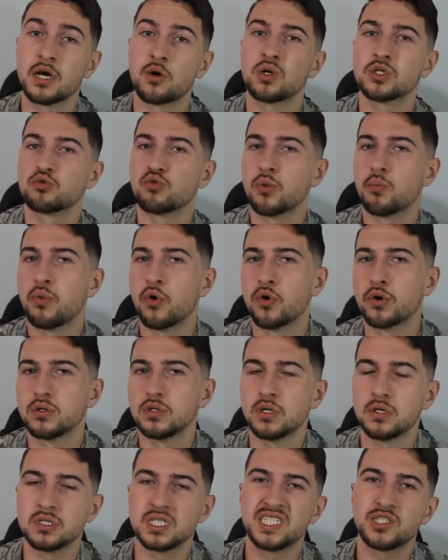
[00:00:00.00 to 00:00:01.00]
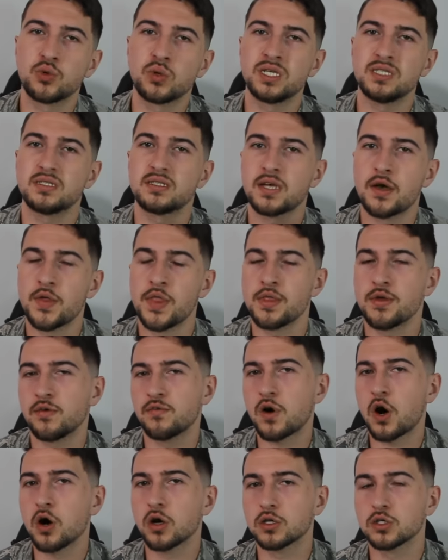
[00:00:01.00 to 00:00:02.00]
That was reported on the 27th
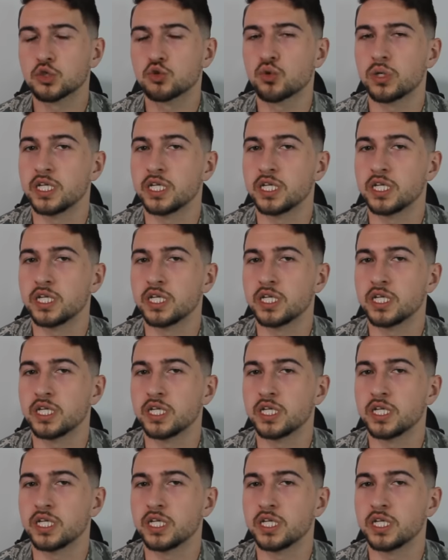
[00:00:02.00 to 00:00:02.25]
of August